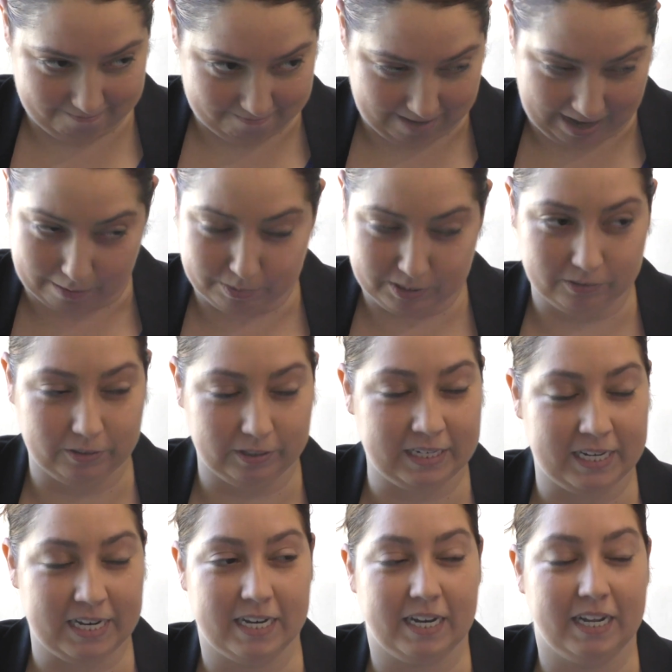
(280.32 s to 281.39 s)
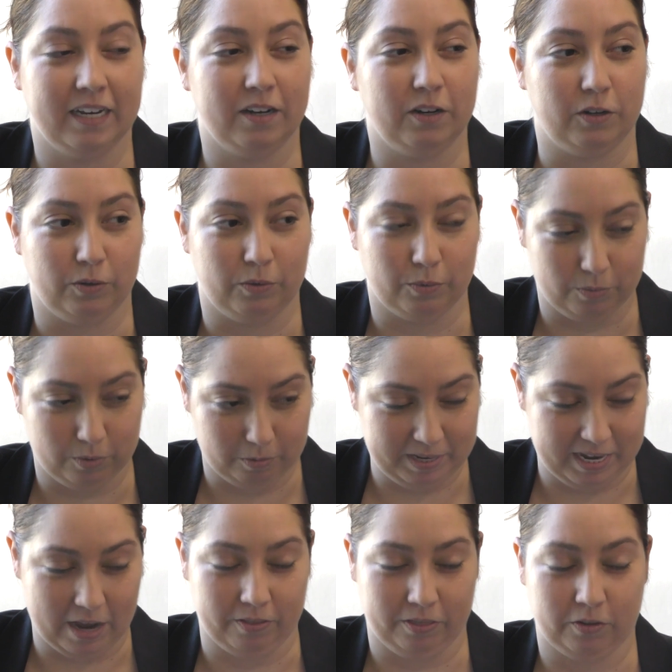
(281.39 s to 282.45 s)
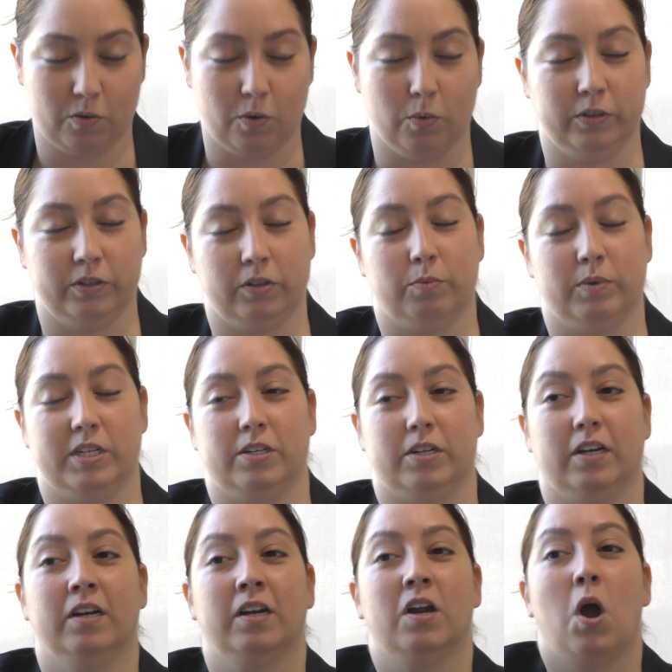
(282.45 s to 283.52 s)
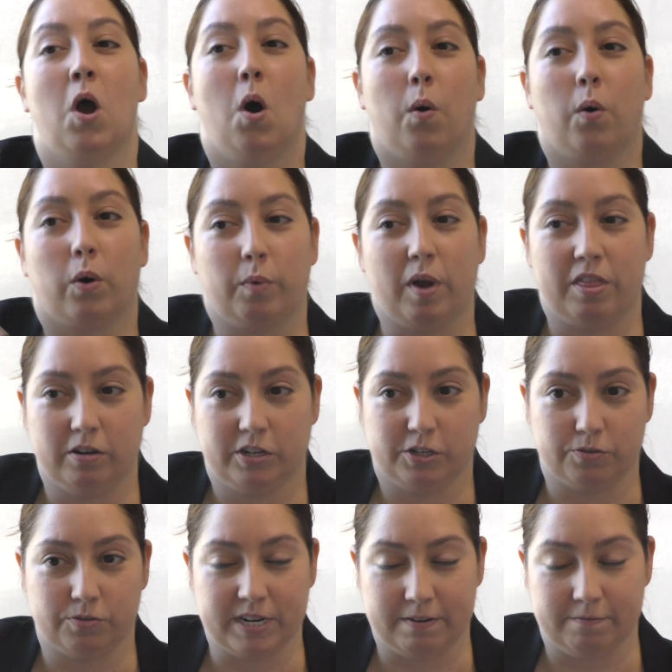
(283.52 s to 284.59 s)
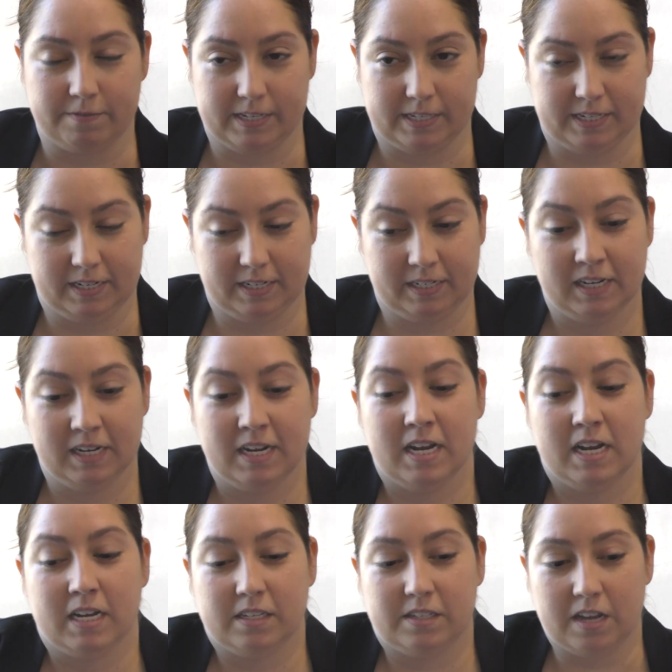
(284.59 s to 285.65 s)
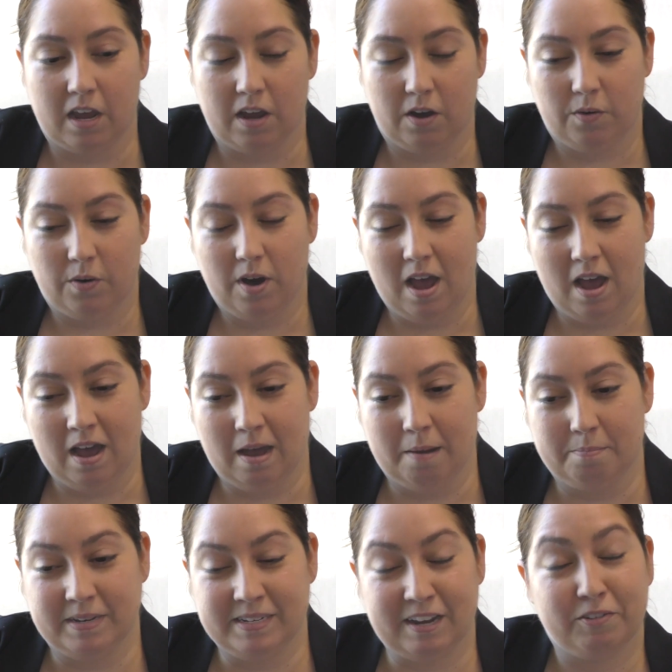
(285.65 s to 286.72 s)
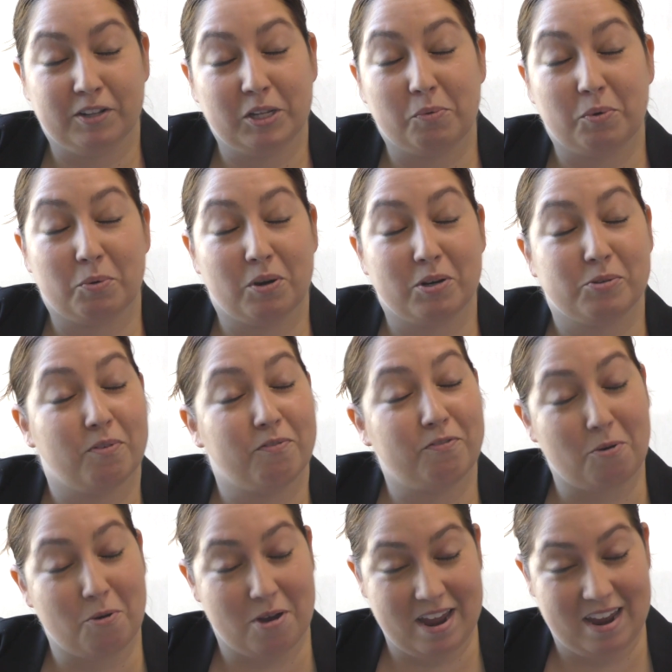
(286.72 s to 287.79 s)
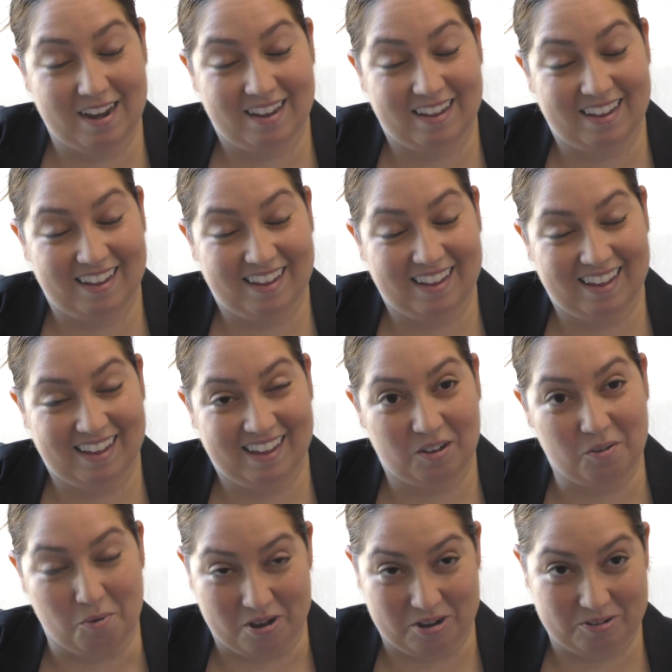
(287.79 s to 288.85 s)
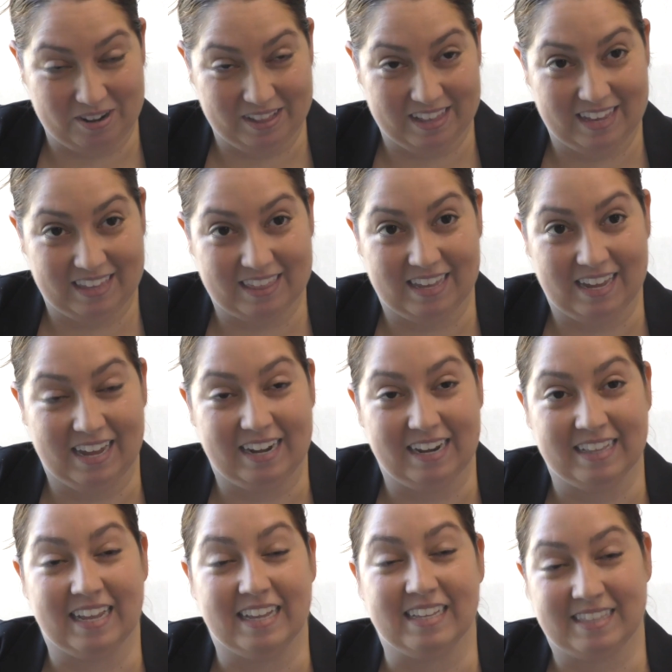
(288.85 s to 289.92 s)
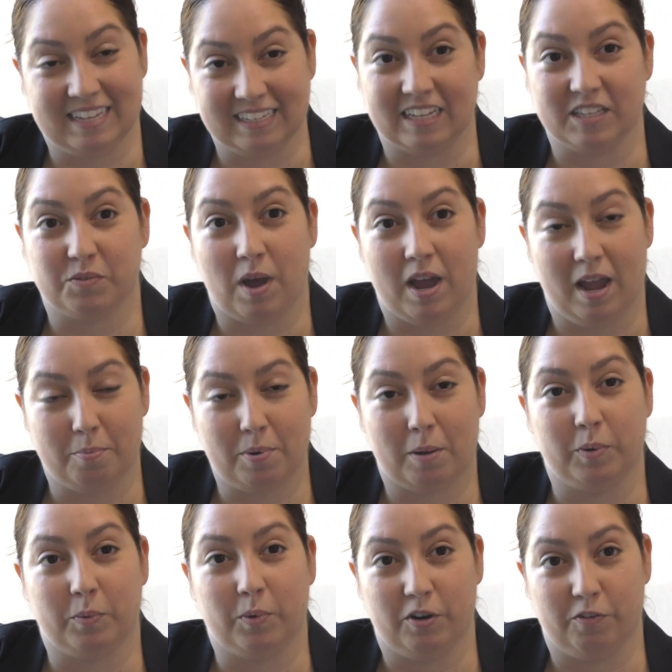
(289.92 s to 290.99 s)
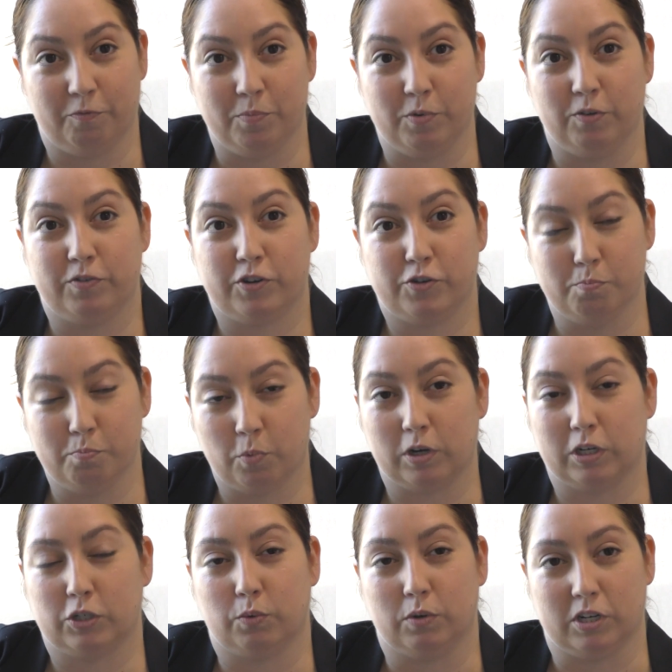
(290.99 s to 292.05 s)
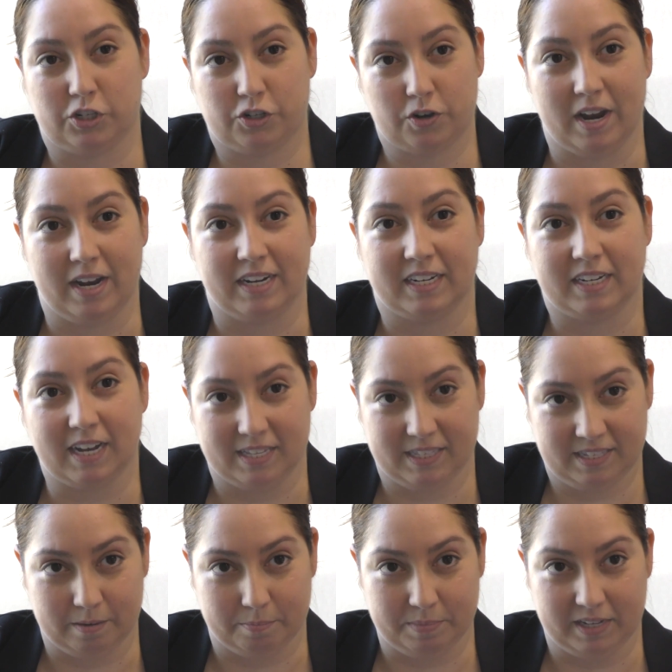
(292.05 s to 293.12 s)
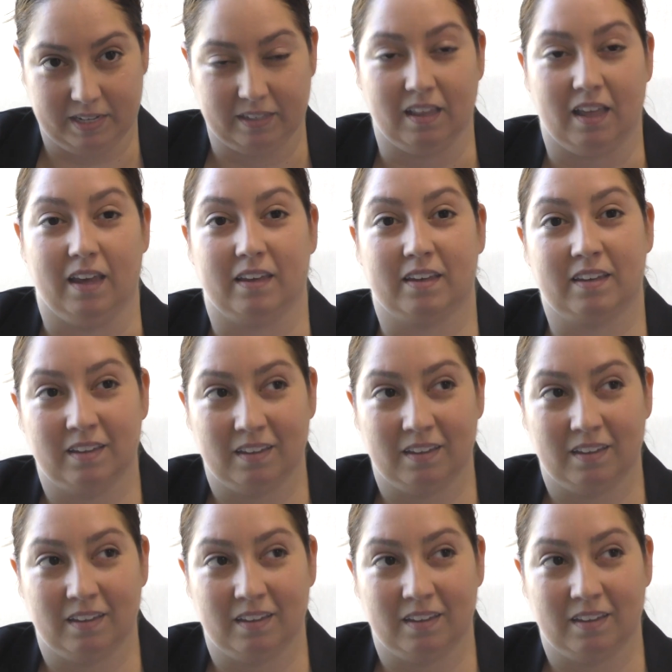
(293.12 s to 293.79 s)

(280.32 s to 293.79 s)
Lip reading: absolutely need it, who will be out in the cold in the winter, or whether to reinvest it. So I definitely would want to avoid a quandary like that, and I think that's why I probably would have moved more towards trying to cut something like